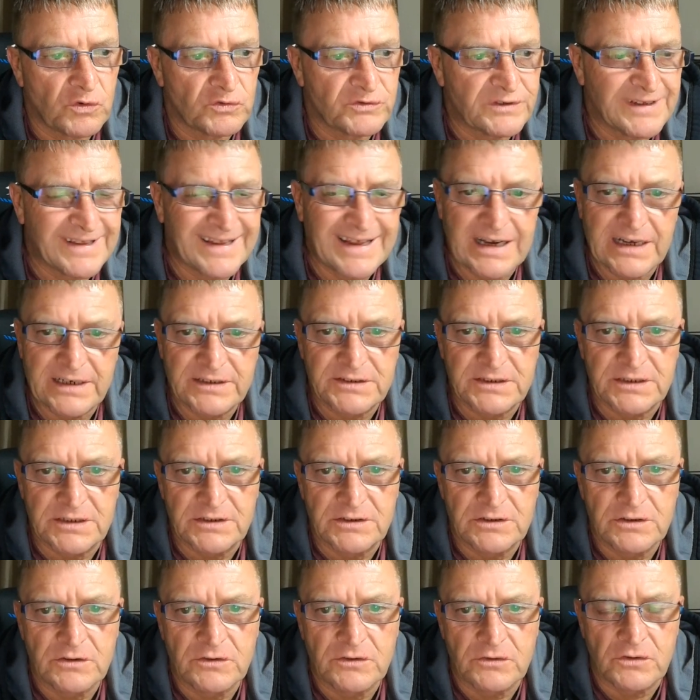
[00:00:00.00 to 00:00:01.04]
delighted
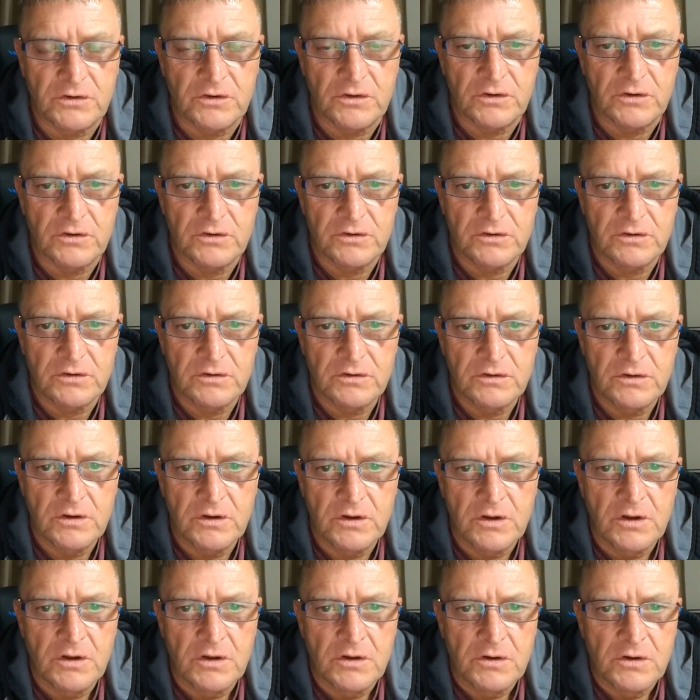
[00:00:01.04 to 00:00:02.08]
that
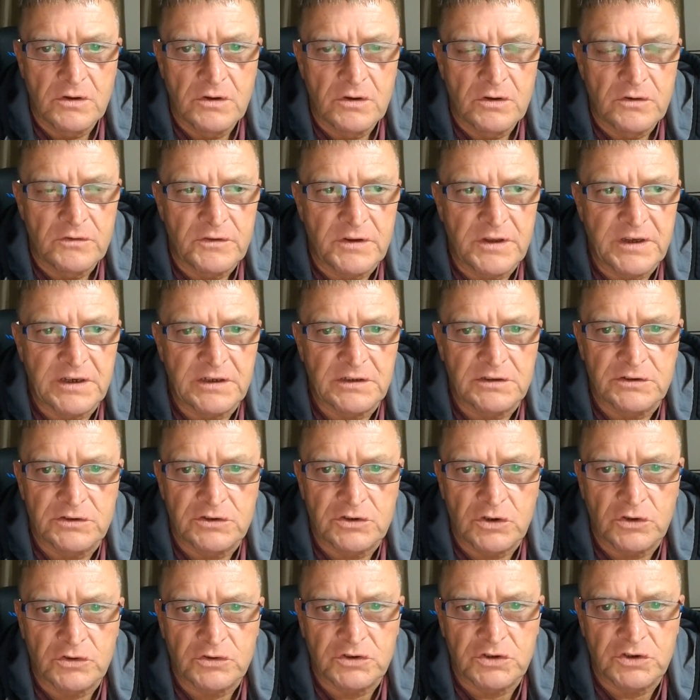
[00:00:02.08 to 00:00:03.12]
the English
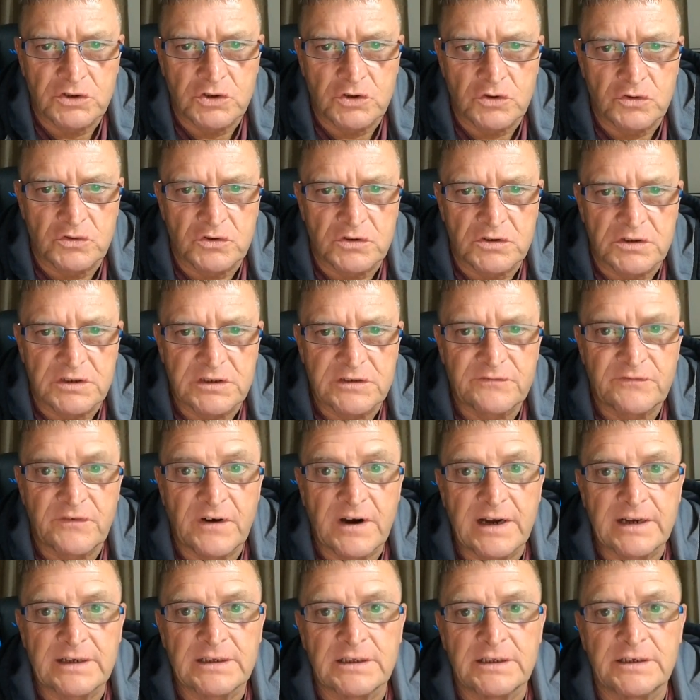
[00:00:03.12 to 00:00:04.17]
Constitution is
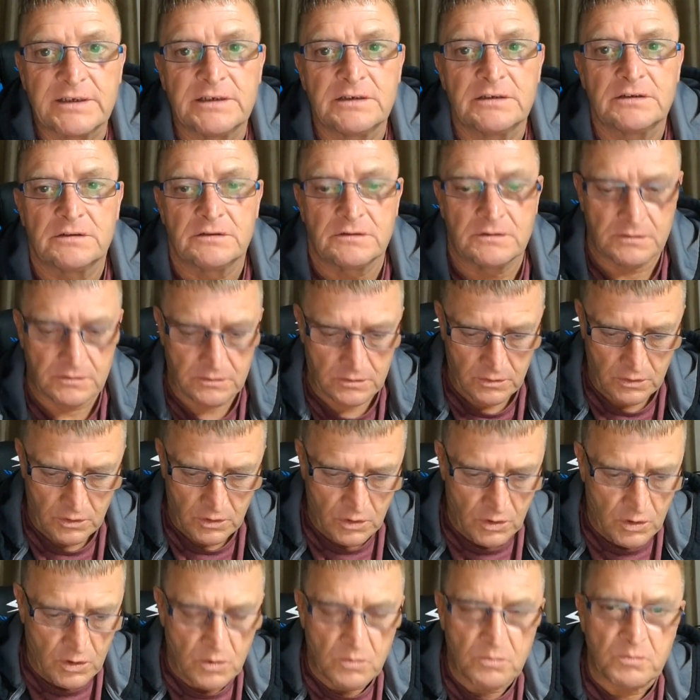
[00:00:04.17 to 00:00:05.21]
finally
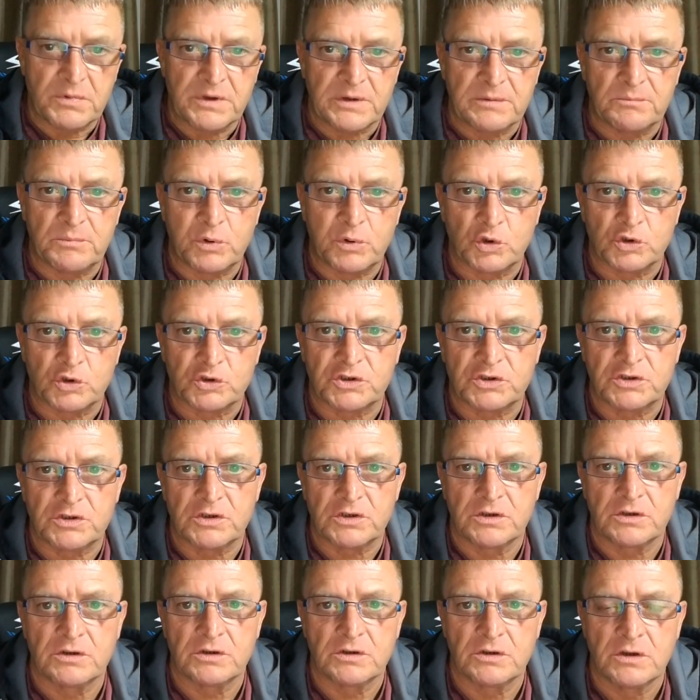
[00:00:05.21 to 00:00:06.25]
being pushed
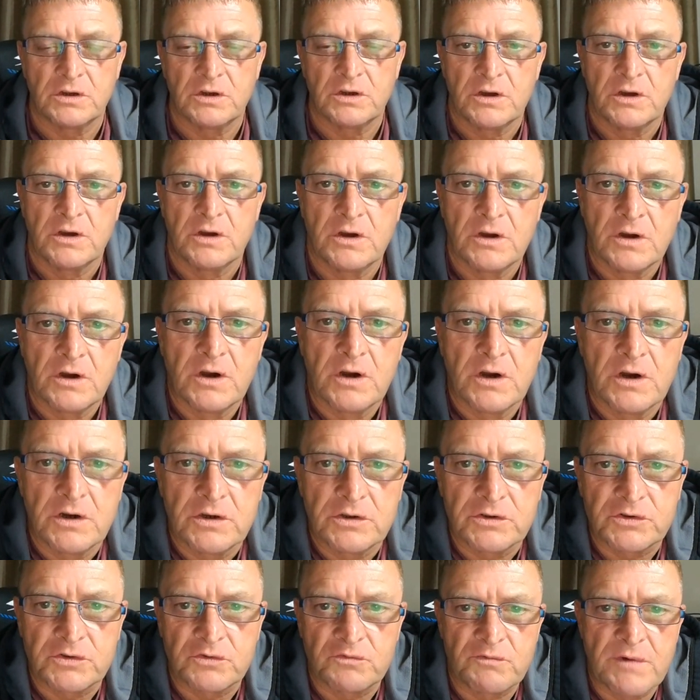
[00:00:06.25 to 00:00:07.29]

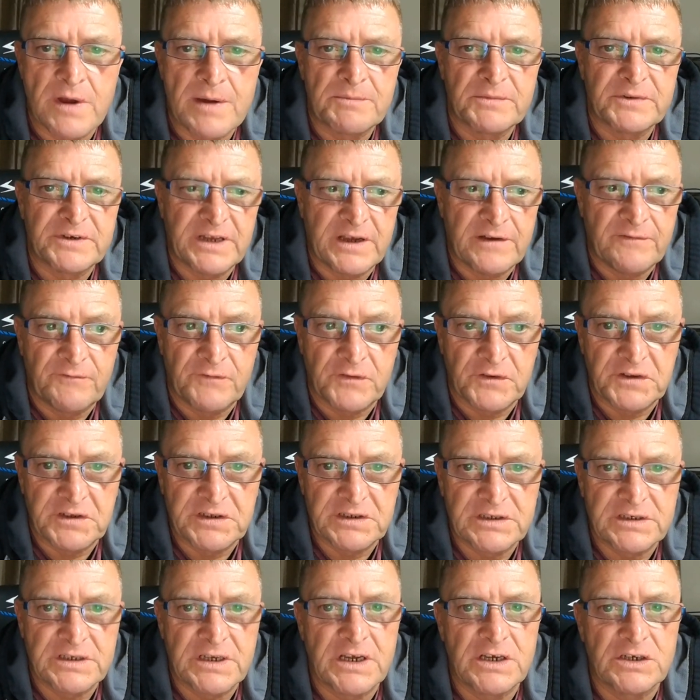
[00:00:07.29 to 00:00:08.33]
as the remedy for
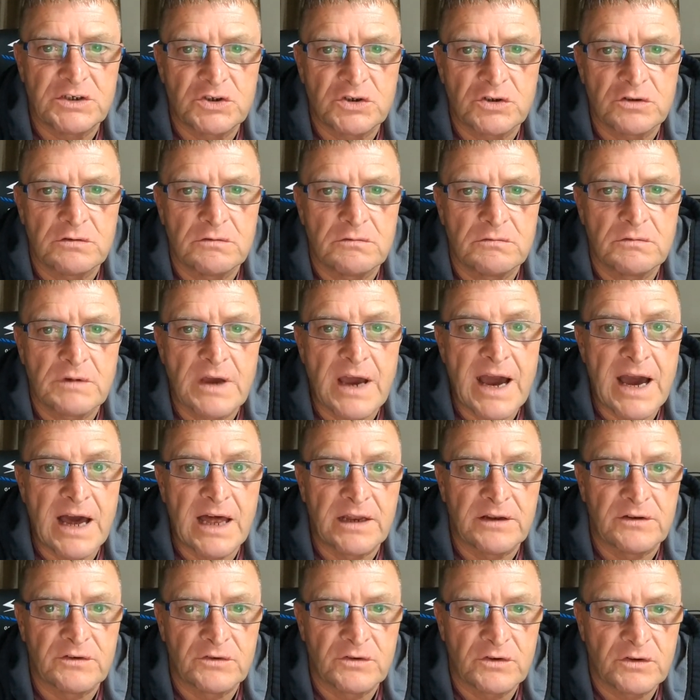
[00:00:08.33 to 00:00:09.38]
this nation
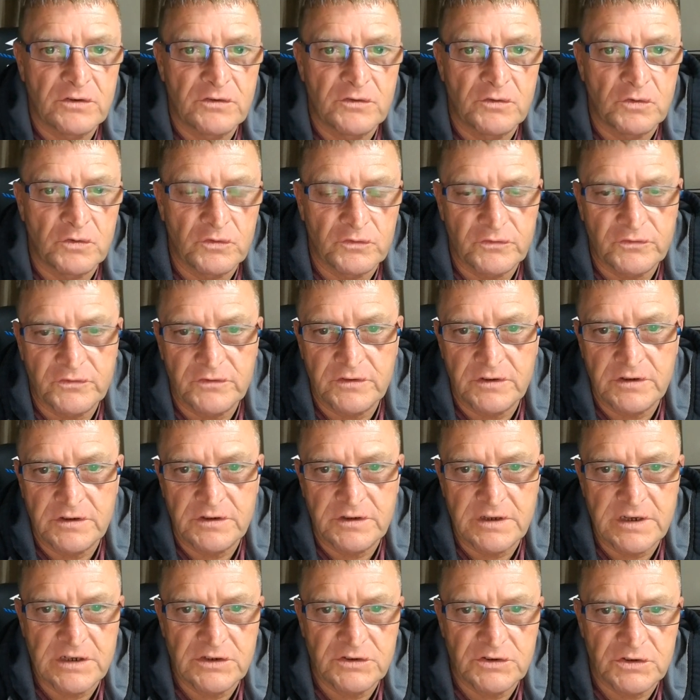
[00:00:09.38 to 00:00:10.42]
and those
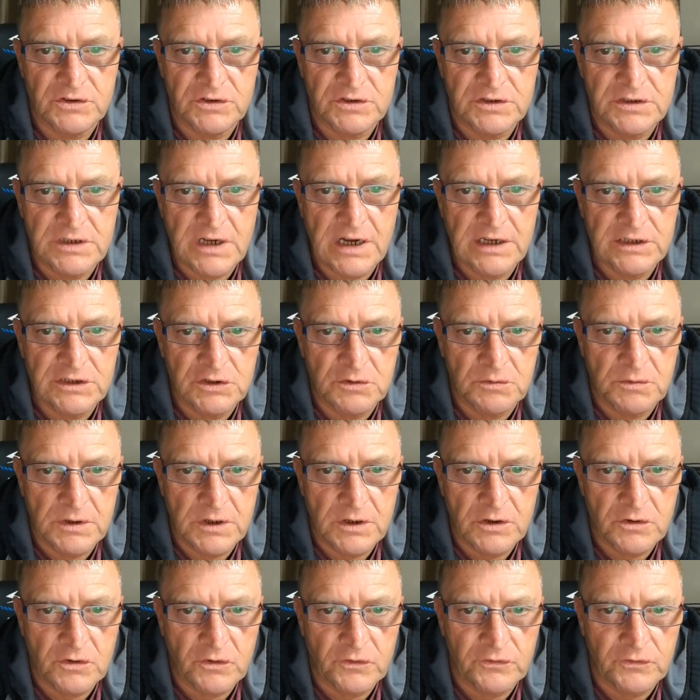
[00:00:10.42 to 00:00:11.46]
nations tied to it
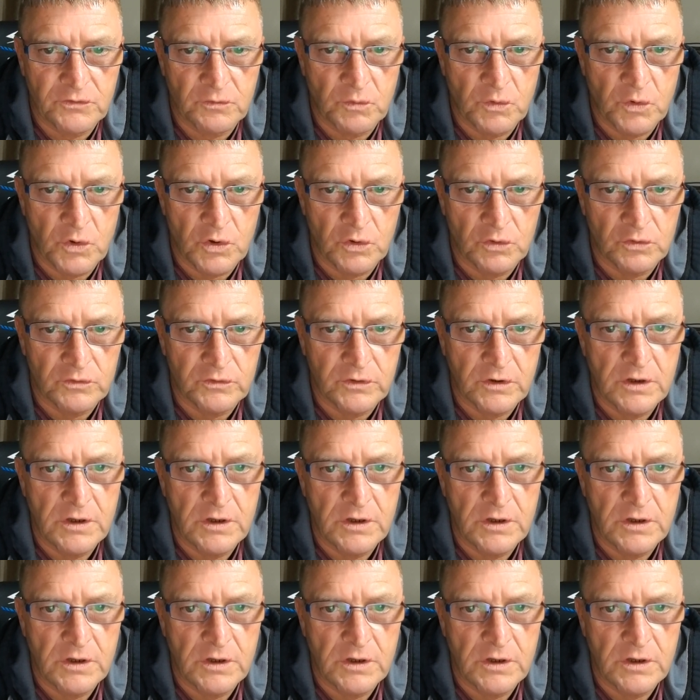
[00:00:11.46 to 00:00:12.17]
across the world.